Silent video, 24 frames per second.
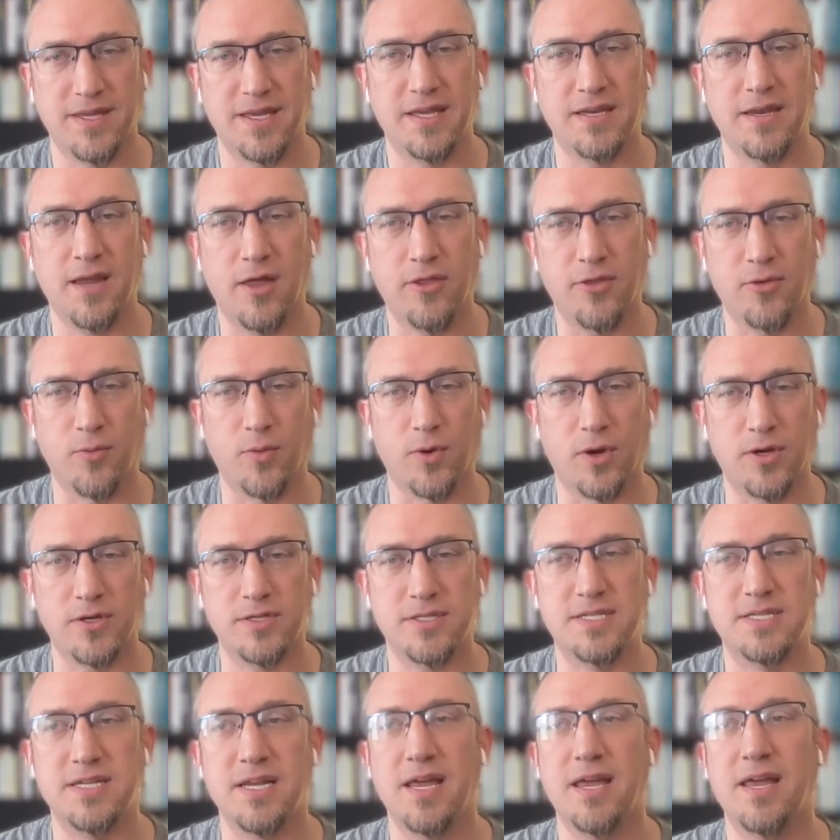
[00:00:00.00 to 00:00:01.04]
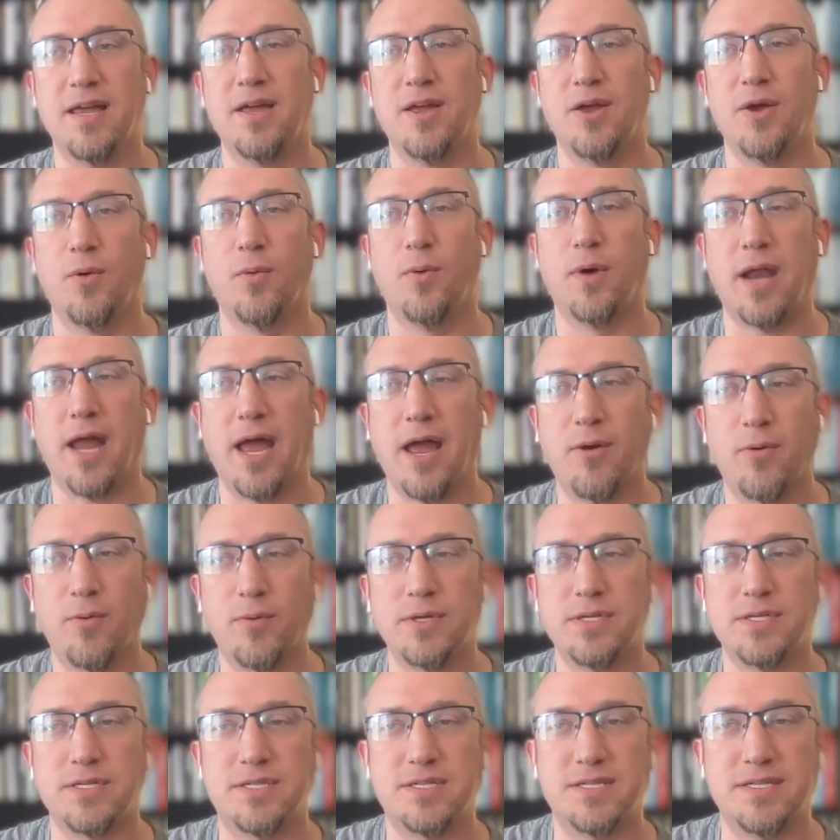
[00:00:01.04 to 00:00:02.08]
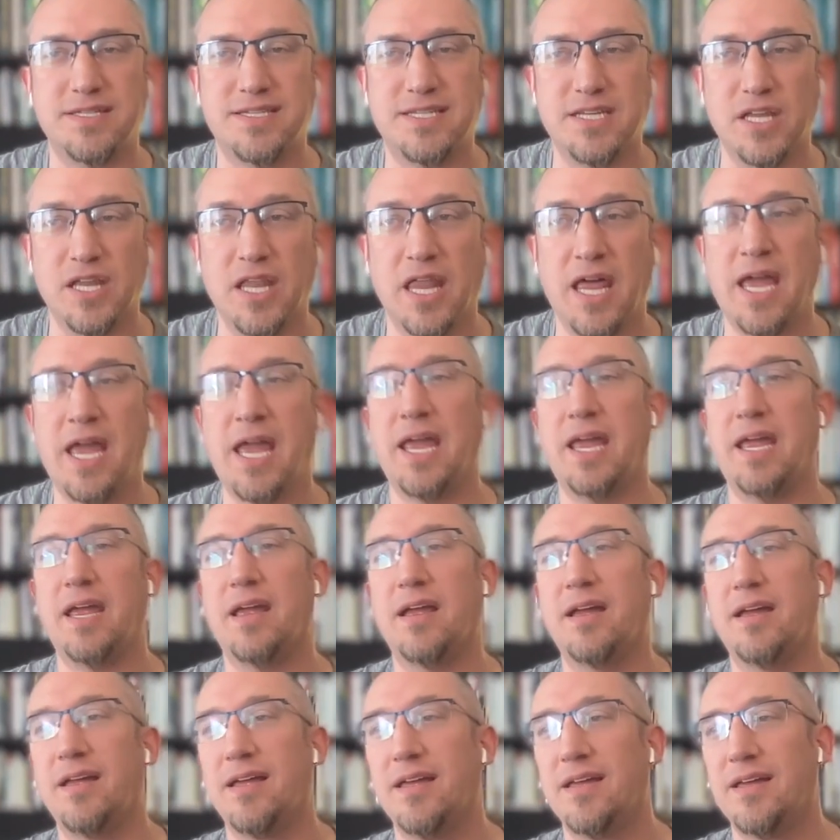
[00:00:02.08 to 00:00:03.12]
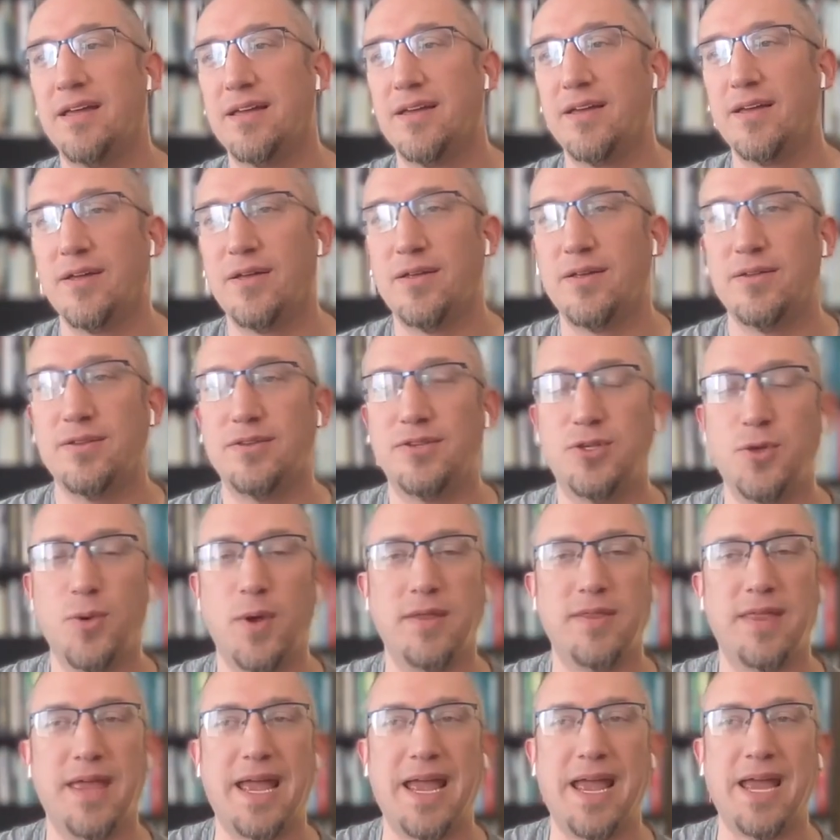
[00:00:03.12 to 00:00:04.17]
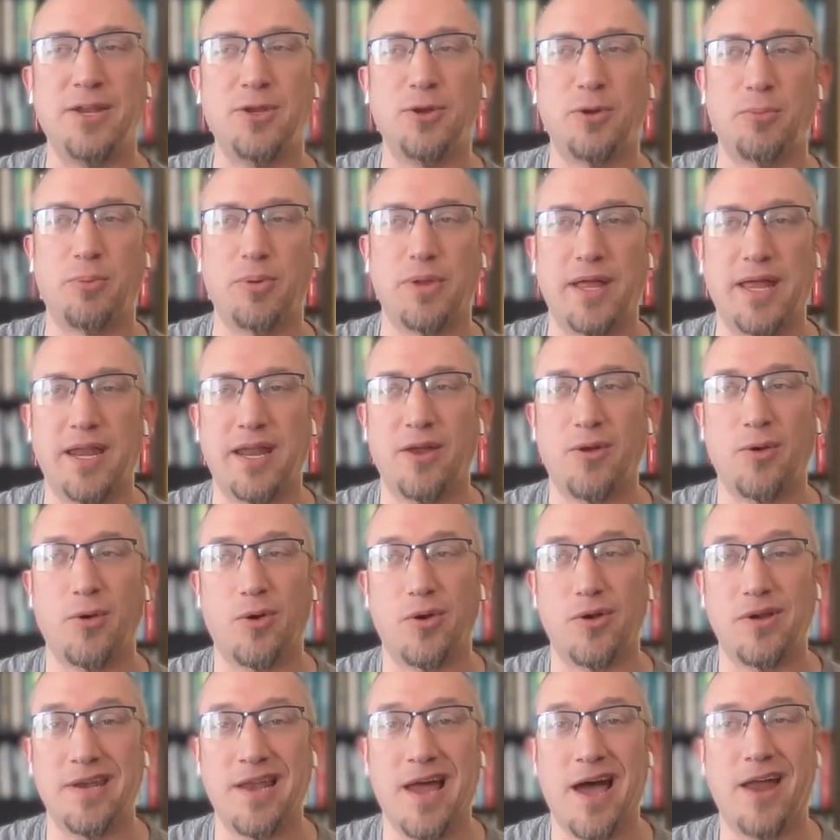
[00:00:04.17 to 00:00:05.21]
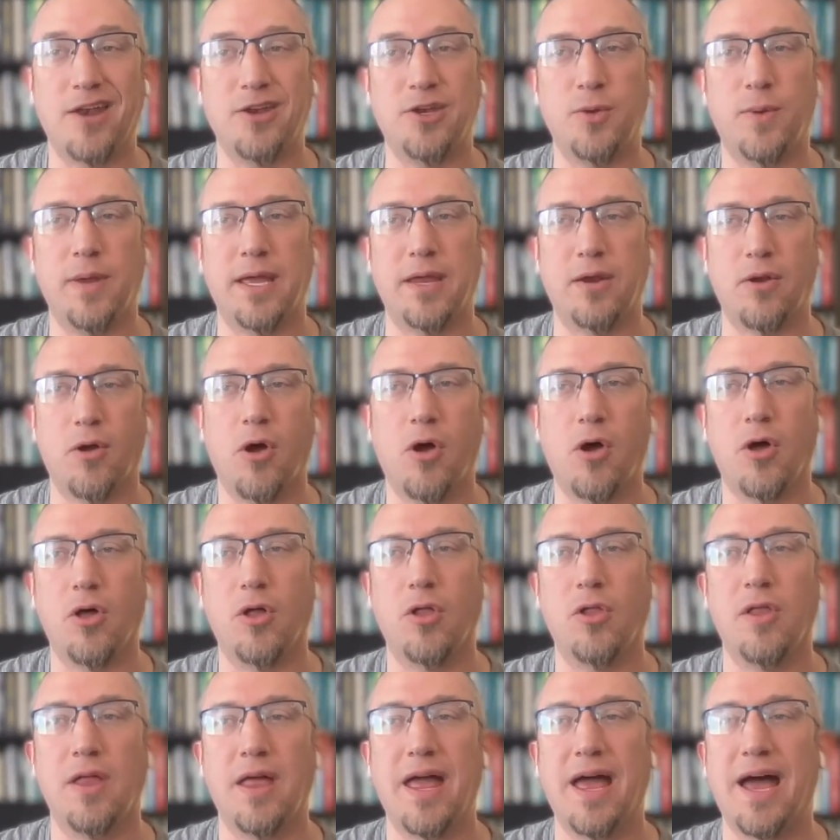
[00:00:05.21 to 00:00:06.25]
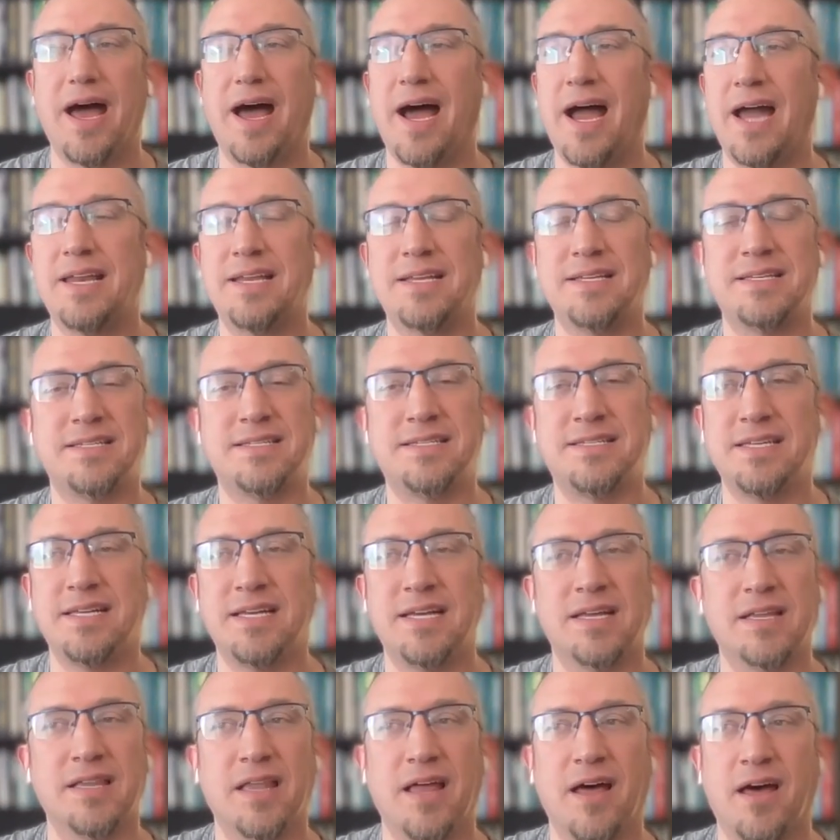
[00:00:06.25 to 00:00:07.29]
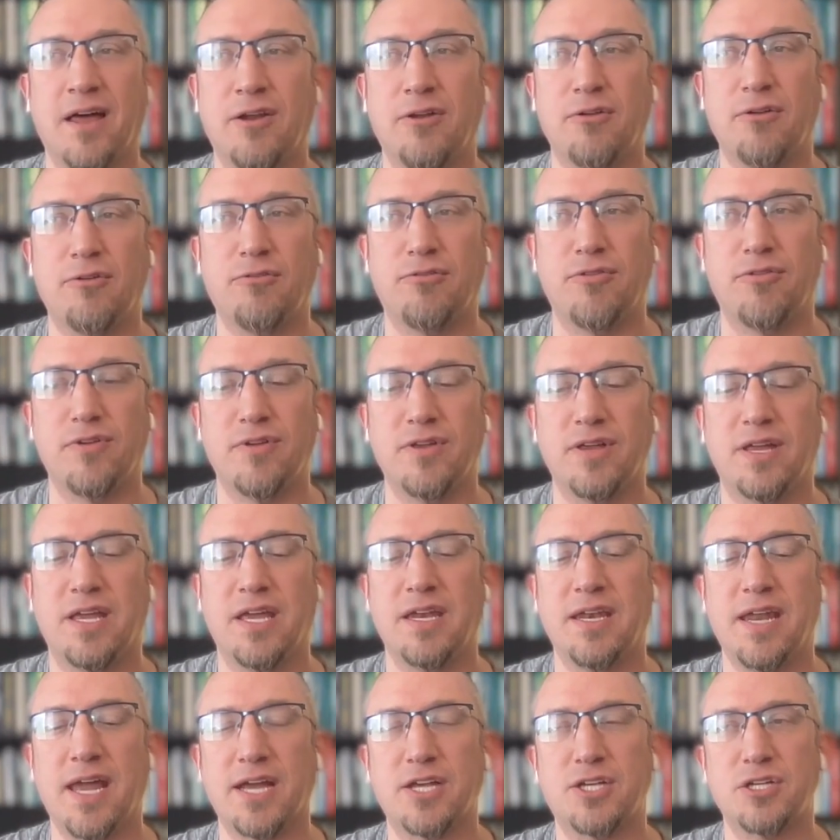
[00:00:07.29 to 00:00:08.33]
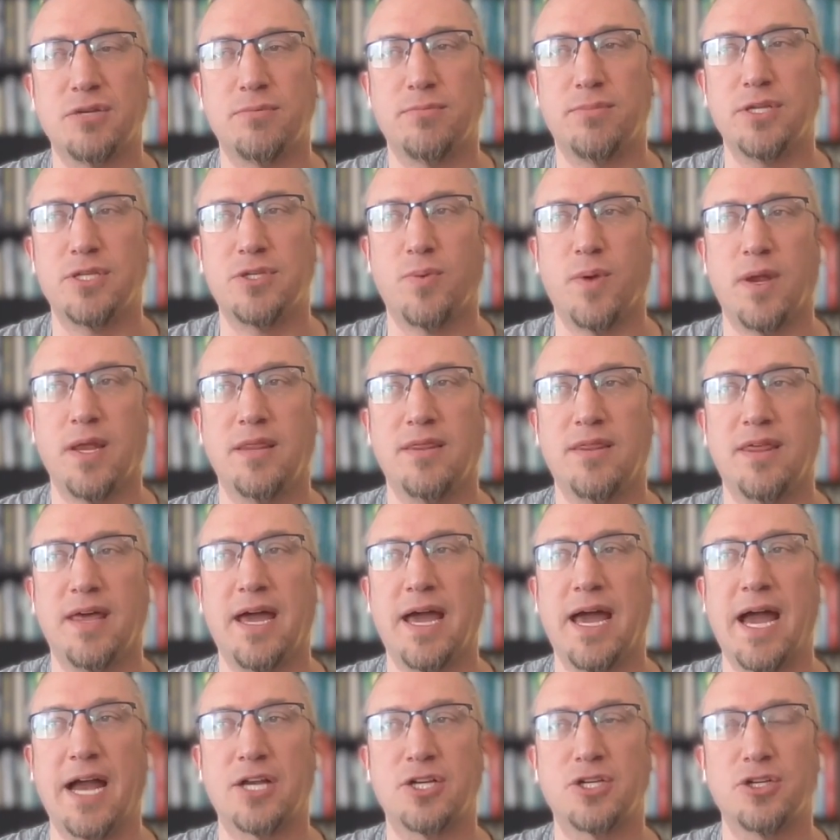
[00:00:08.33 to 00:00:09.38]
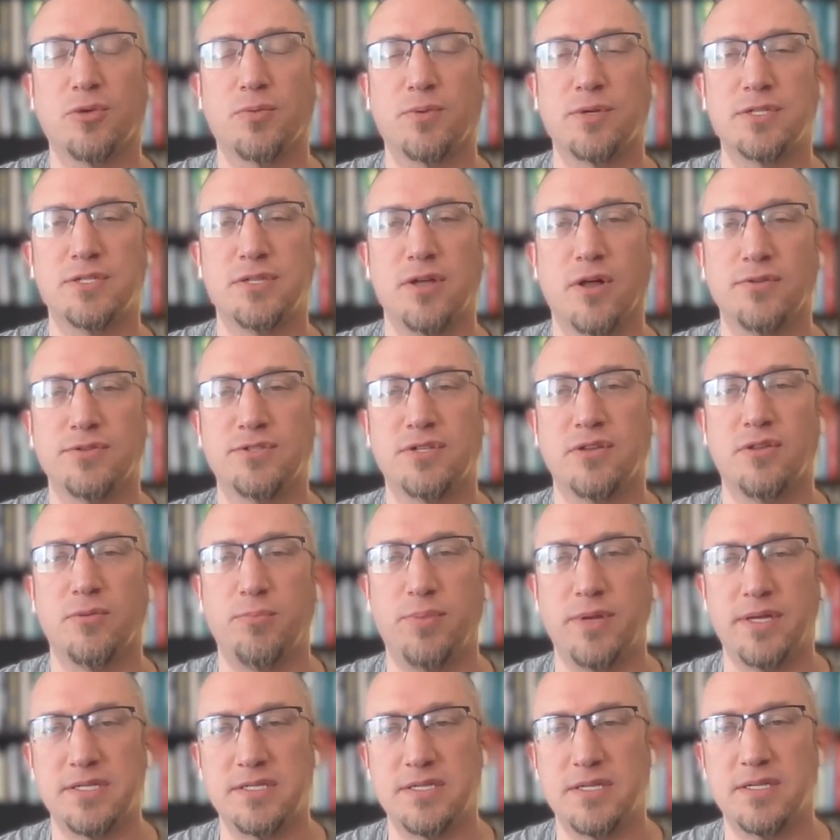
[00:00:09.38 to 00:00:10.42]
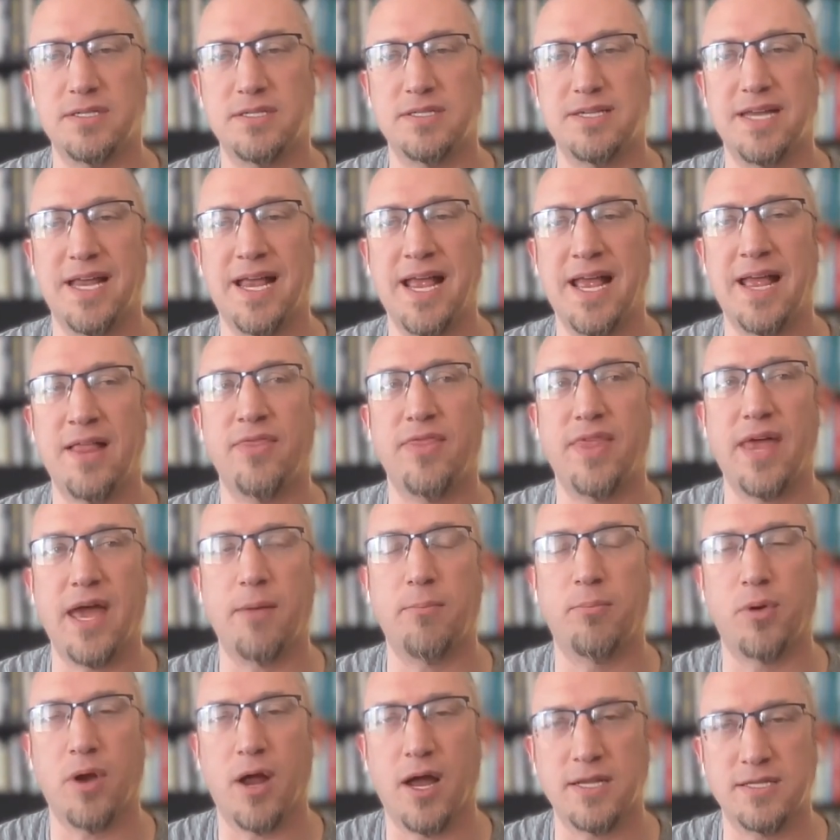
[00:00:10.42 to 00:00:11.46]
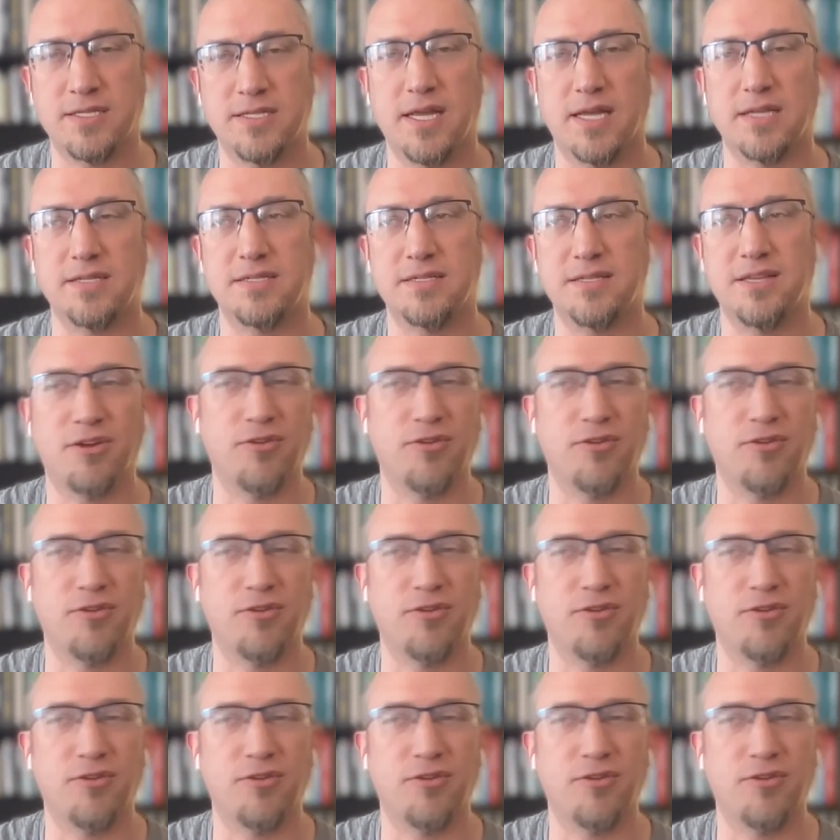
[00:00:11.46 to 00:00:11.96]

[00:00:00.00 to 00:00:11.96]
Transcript: In other words, yes, when I was delaying doing the annual planning or not doing it all, I didn't see a lot of connection between the actual results of the business and that process.